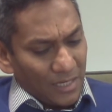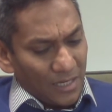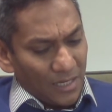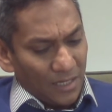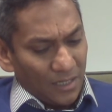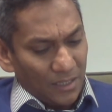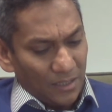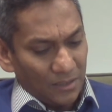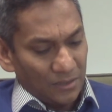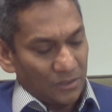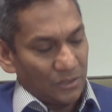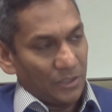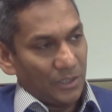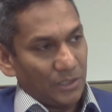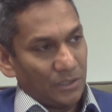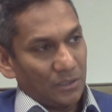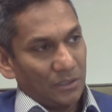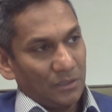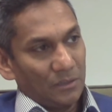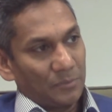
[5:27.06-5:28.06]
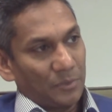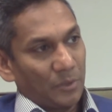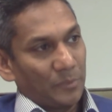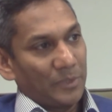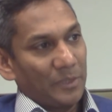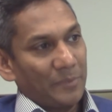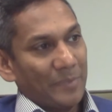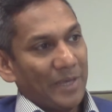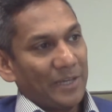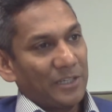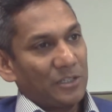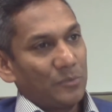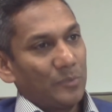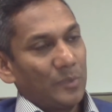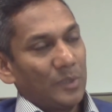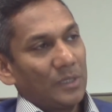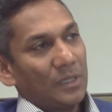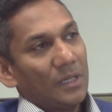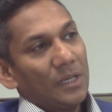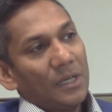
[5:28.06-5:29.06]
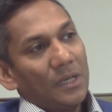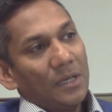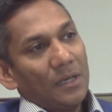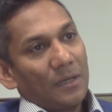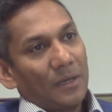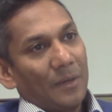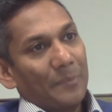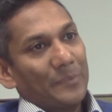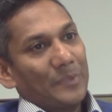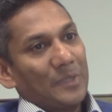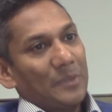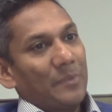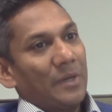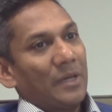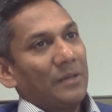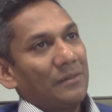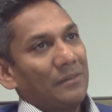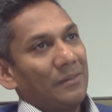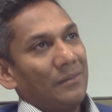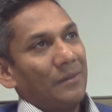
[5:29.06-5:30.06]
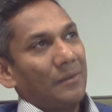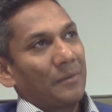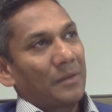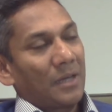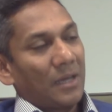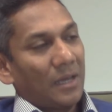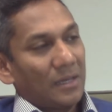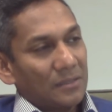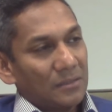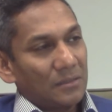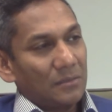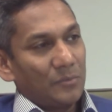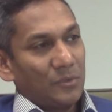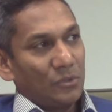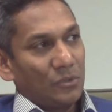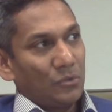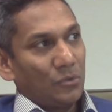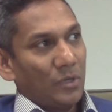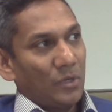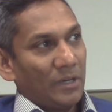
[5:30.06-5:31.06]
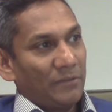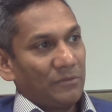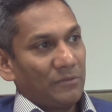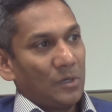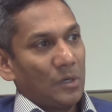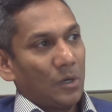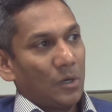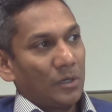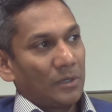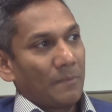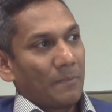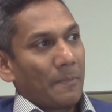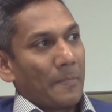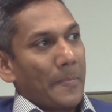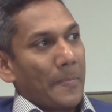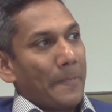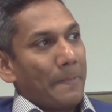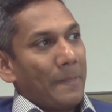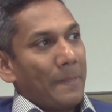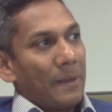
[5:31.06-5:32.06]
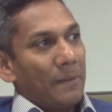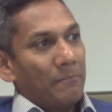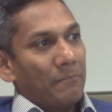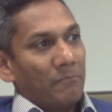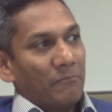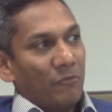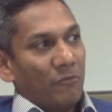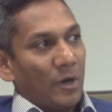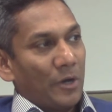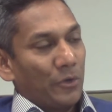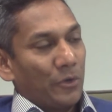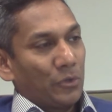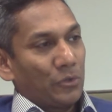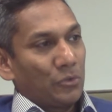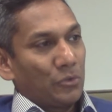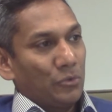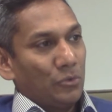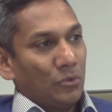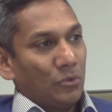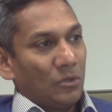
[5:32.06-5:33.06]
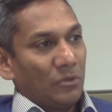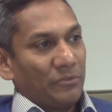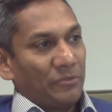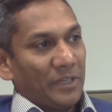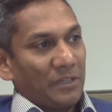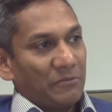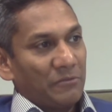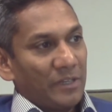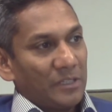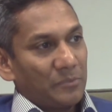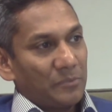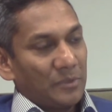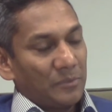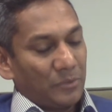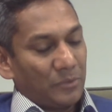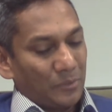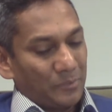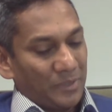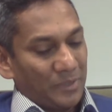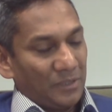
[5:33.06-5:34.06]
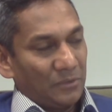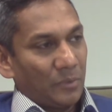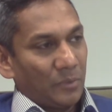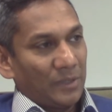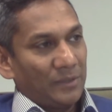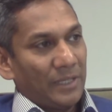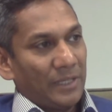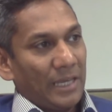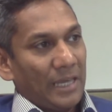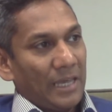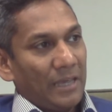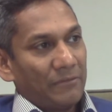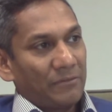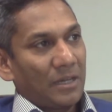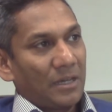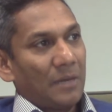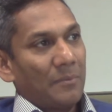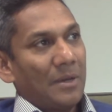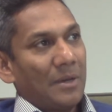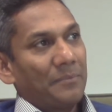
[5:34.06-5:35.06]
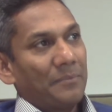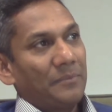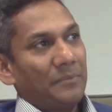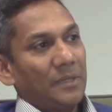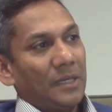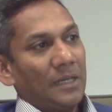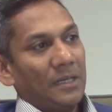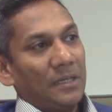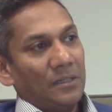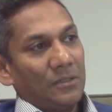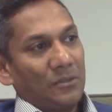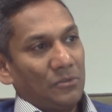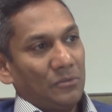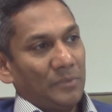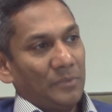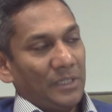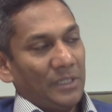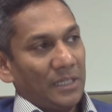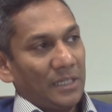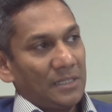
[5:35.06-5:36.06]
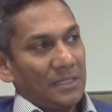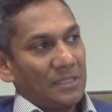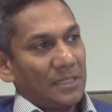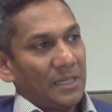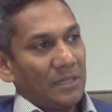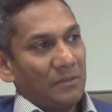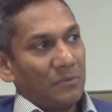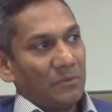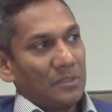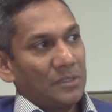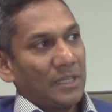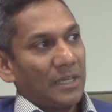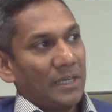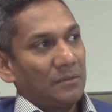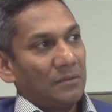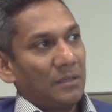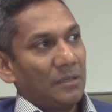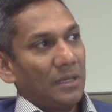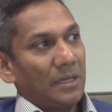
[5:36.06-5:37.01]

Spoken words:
a traditional property management company. But the customers who have got one or two of investment properties, what they have come up to me and said was that